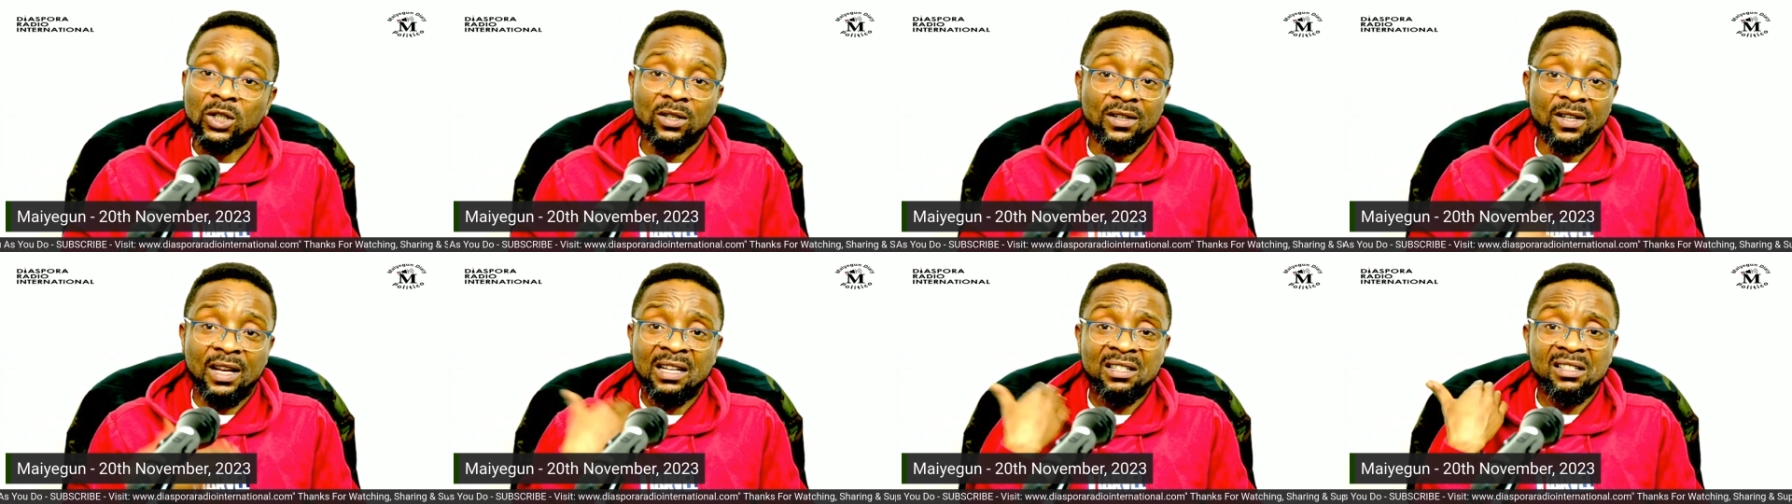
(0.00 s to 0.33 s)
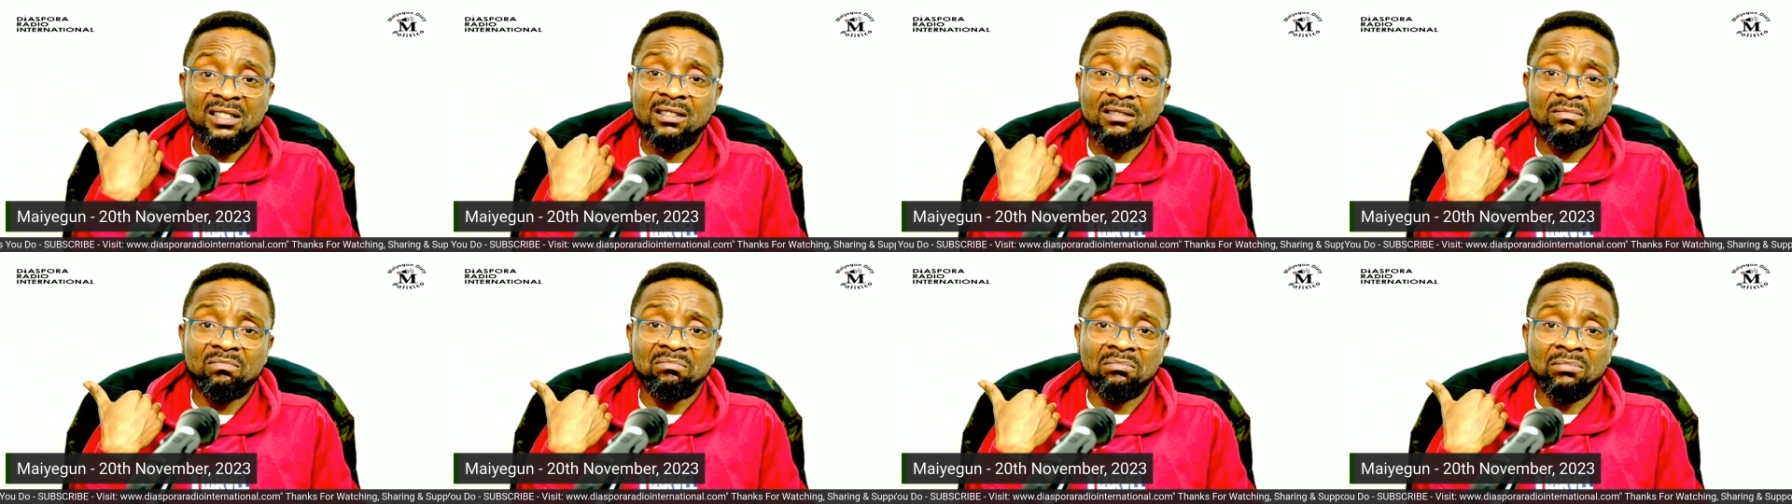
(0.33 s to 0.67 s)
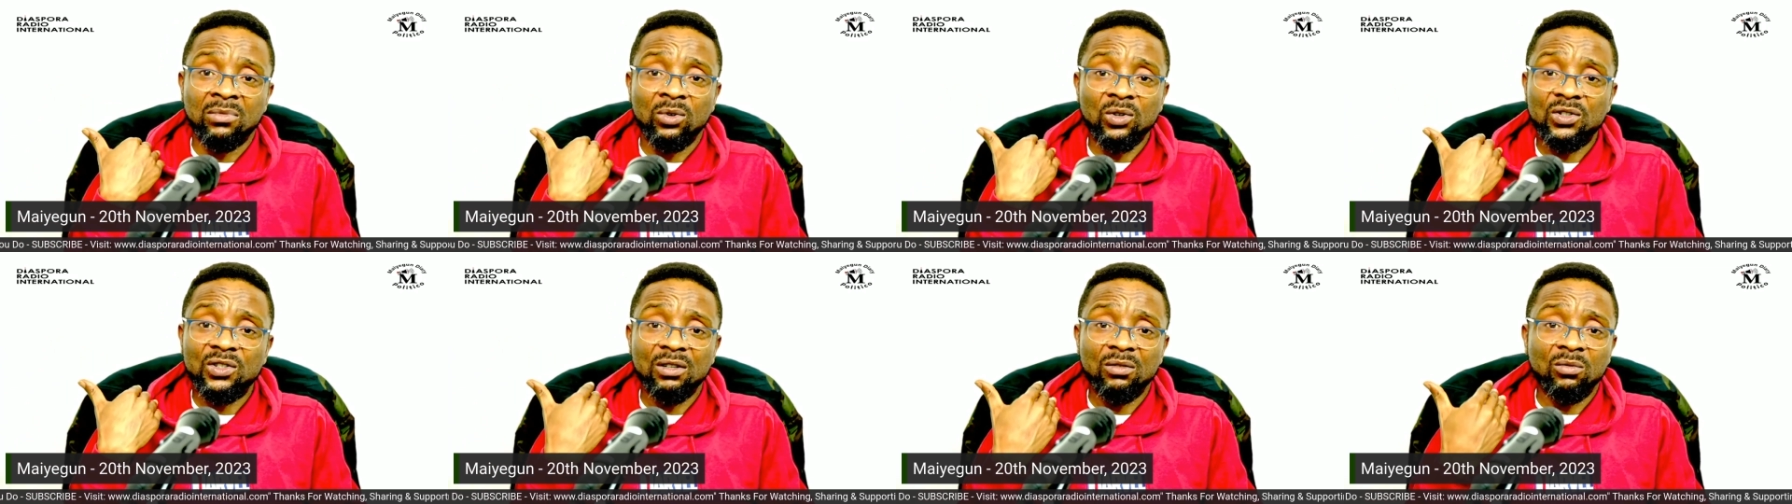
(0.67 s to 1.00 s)
that's
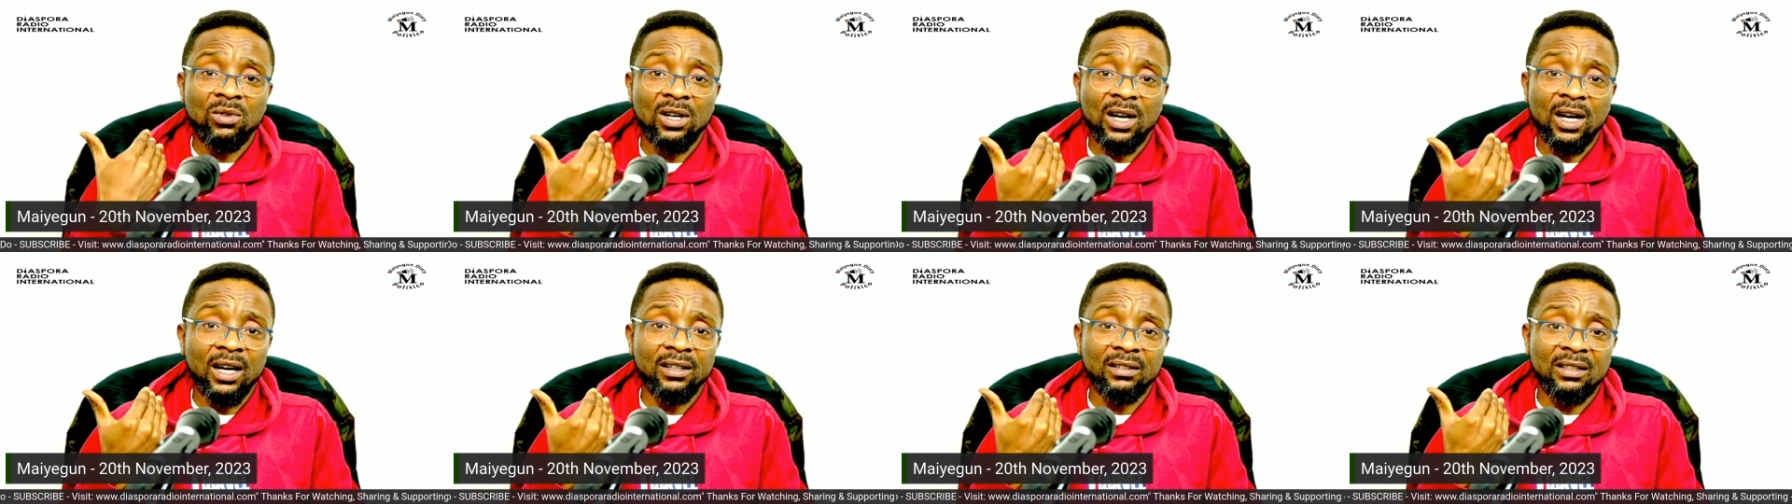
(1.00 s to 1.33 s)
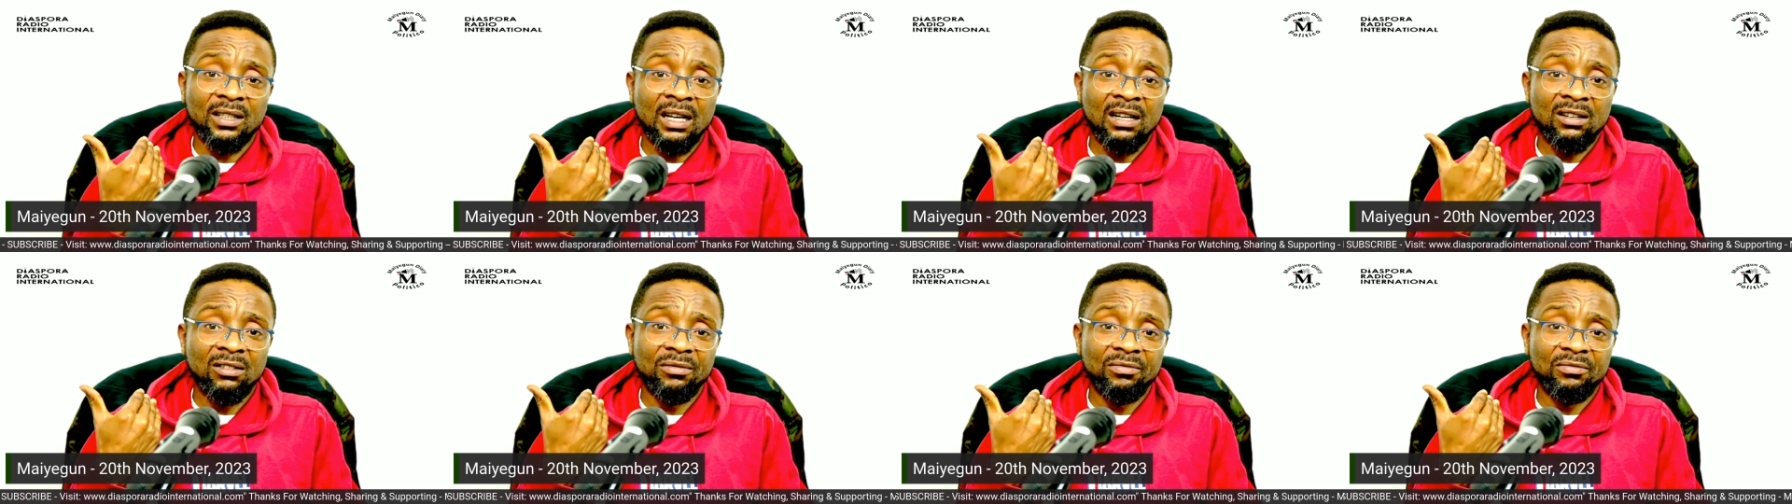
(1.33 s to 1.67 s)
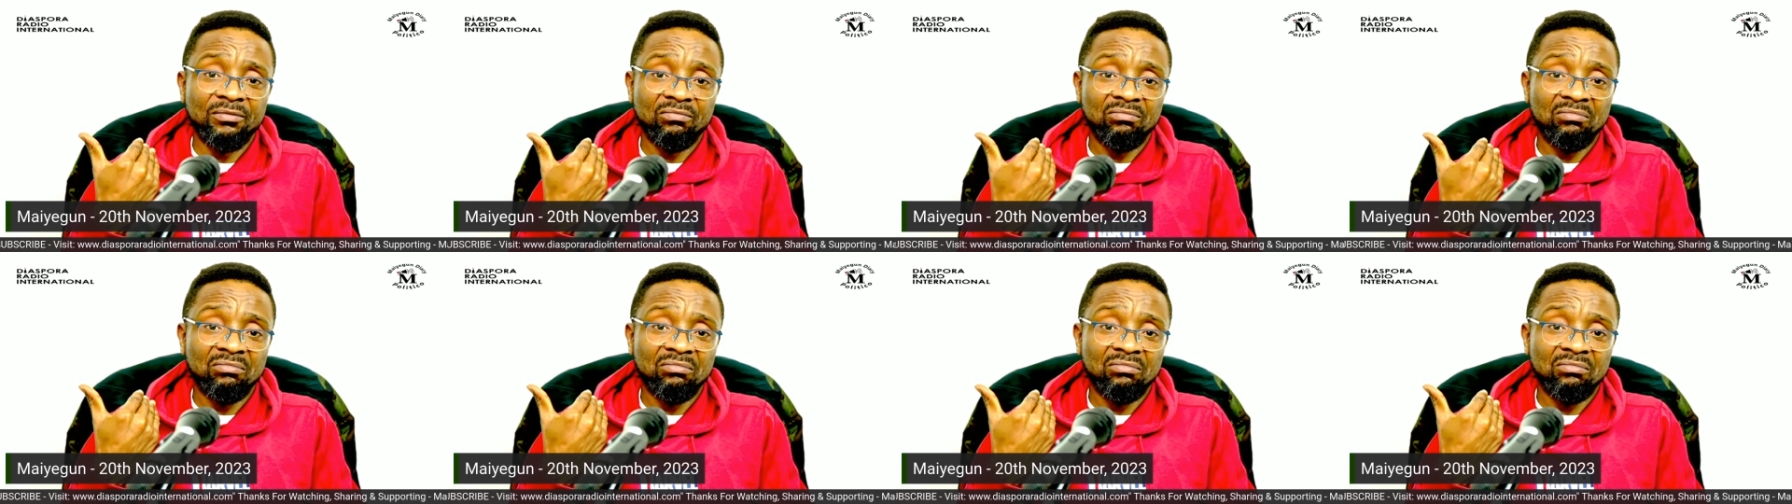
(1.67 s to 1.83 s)
mostly what I kind of